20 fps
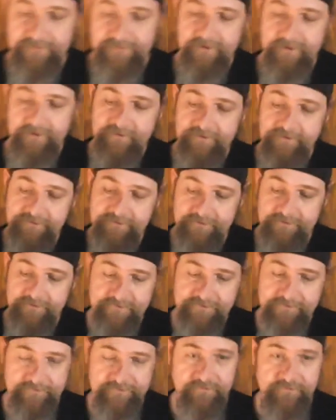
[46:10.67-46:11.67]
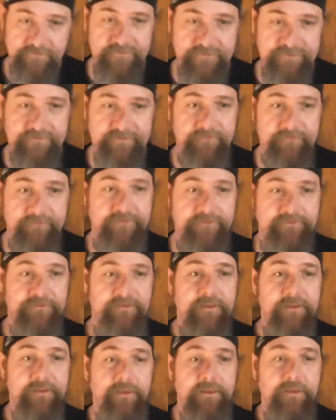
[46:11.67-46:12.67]
It's really a shame because
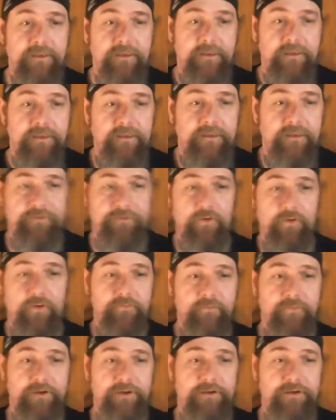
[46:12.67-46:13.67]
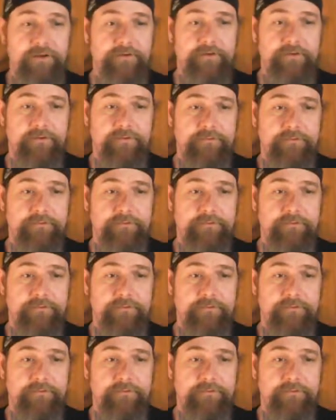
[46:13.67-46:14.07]
it's all right here.